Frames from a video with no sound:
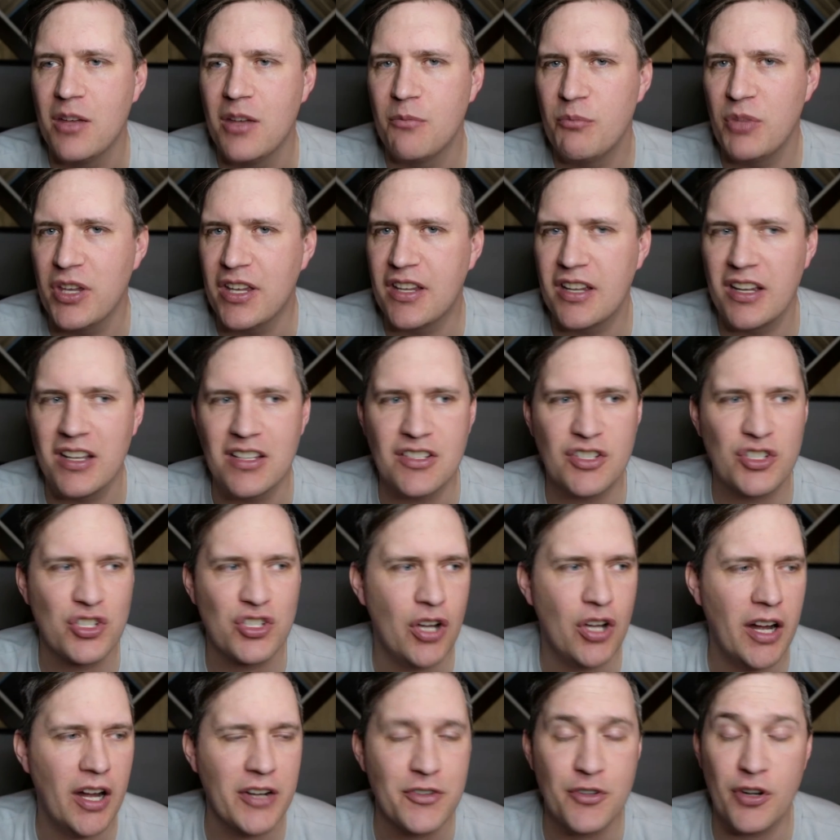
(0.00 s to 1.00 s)
because
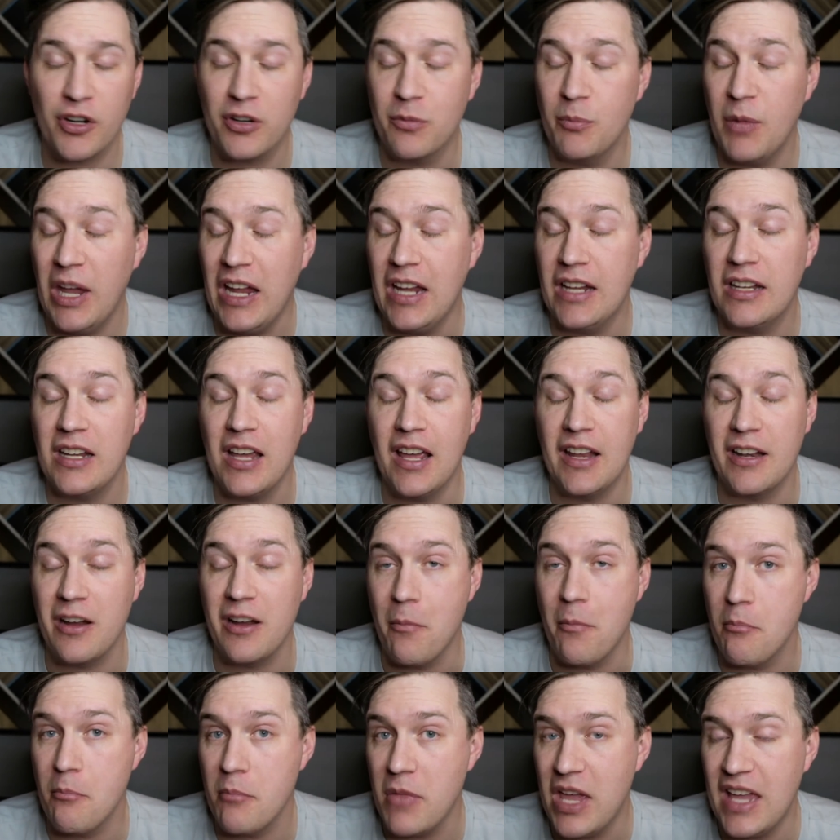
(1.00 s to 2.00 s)
Todrick made an
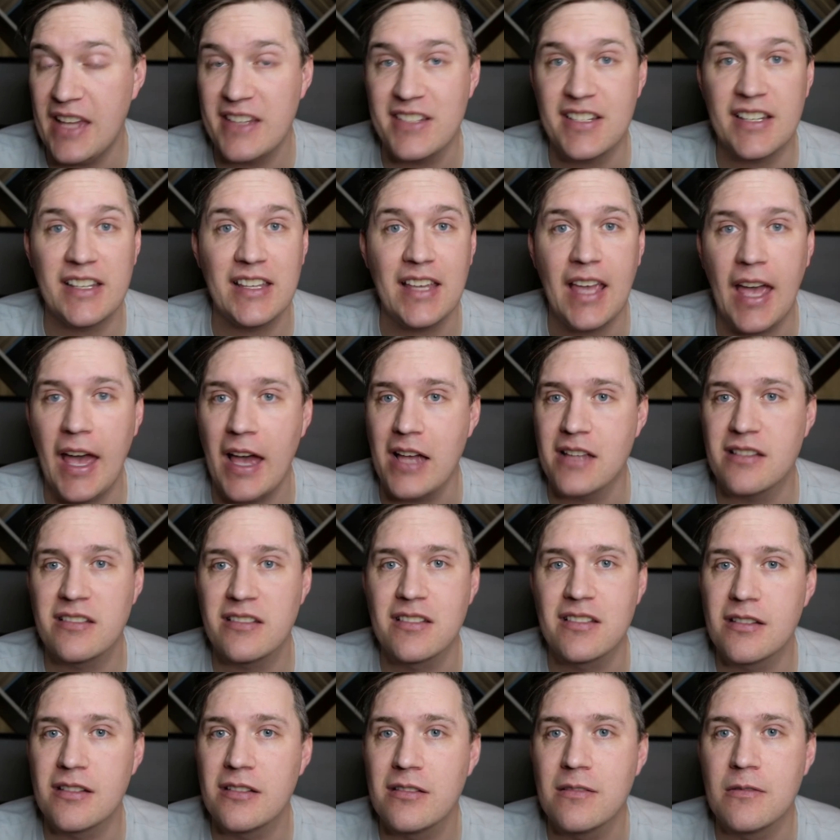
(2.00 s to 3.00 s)
amazing
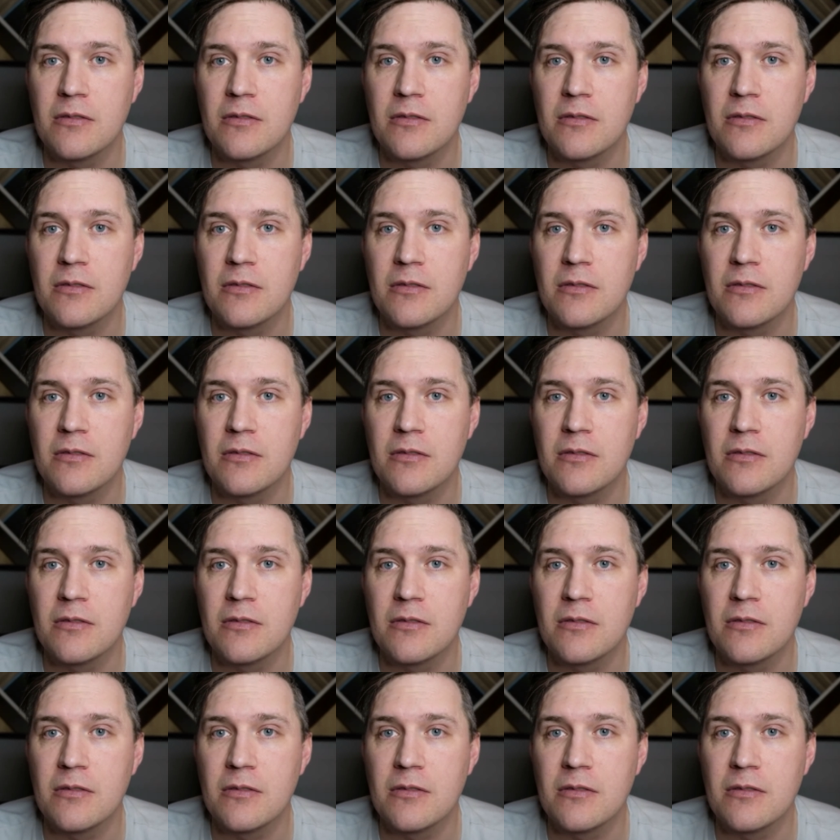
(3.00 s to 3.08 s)
guess,